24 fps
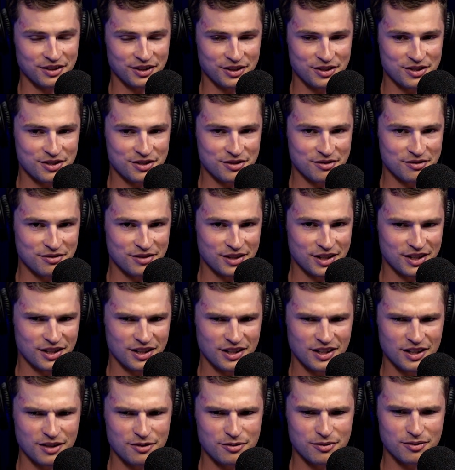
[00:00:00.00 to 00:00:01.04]
Lots of, I
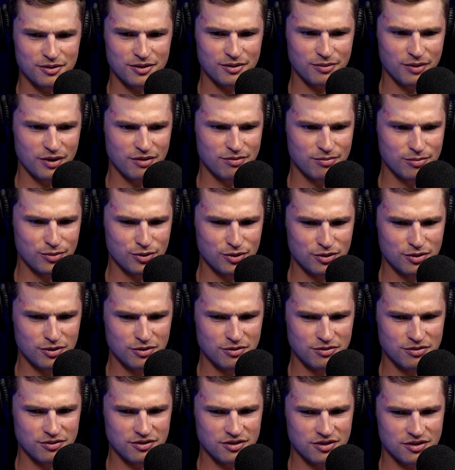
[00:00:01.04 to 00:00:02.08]
think we've
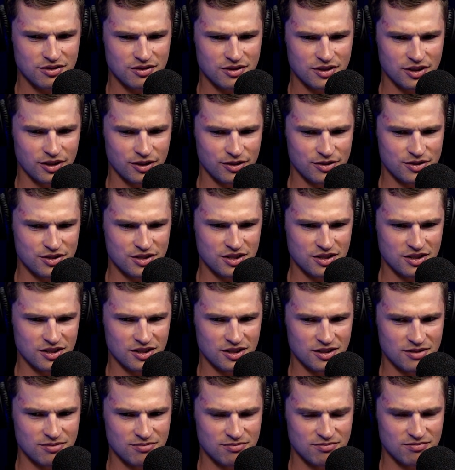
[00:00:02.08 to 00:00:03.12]
moved close
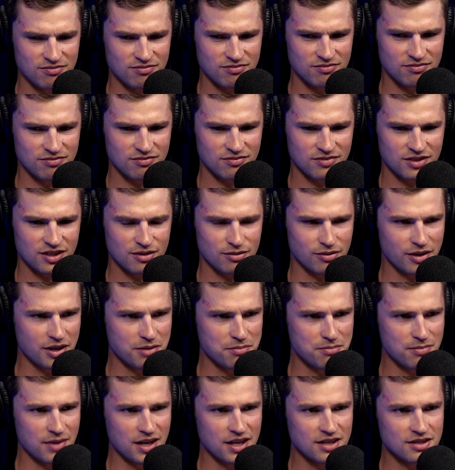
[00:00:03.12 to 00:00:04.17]
to 3
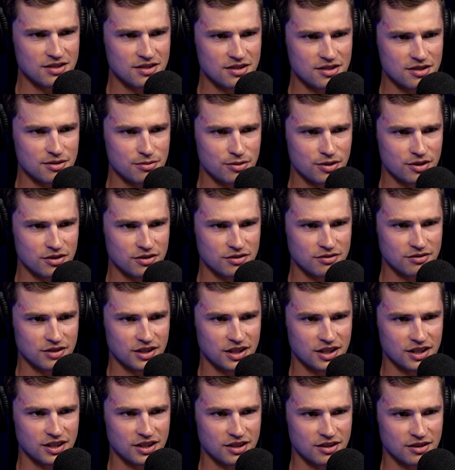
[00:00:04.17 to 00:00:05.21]
meters worth
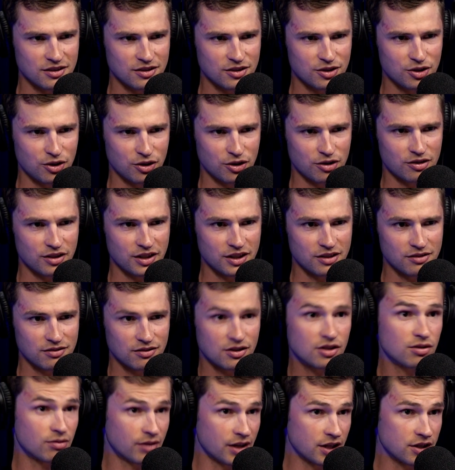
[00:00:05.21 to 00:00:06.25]
of concrete
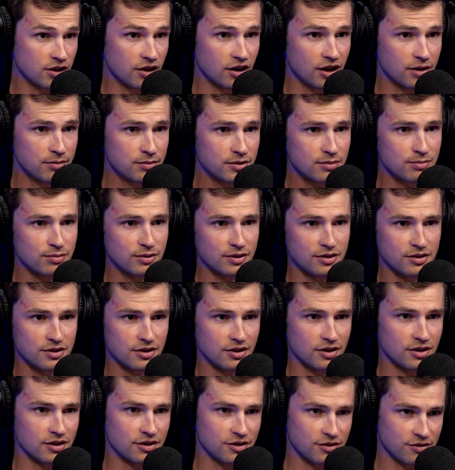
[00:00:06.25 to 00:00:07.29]
3 times, because
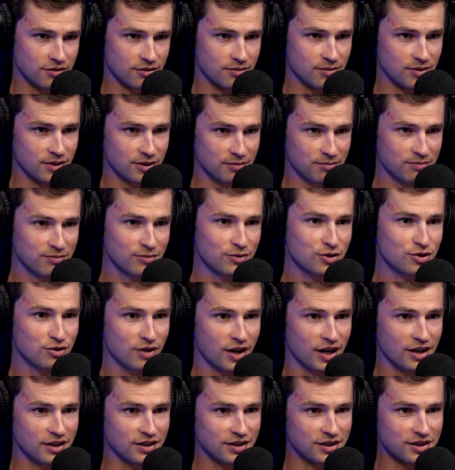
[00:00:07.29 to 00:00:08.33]
it goes from the
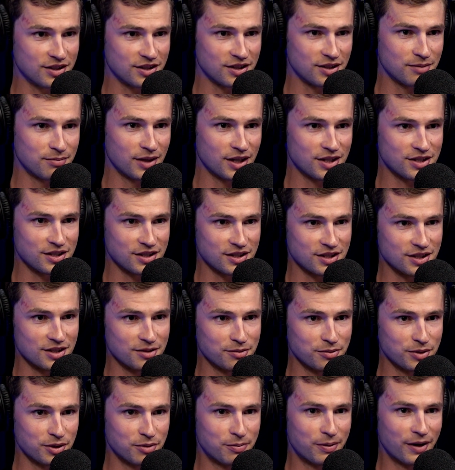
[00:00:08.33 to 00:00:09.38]
trailer to the mixer to the
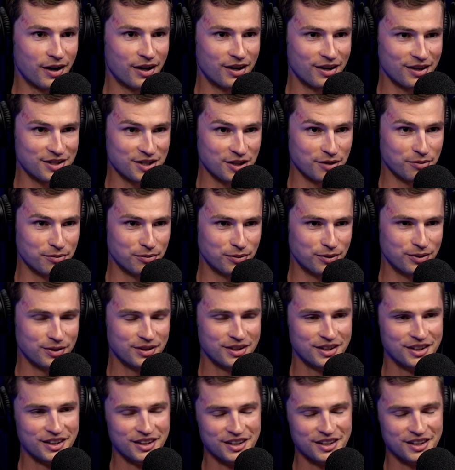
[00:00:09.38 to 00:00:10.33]
wheelbarrow to the wall.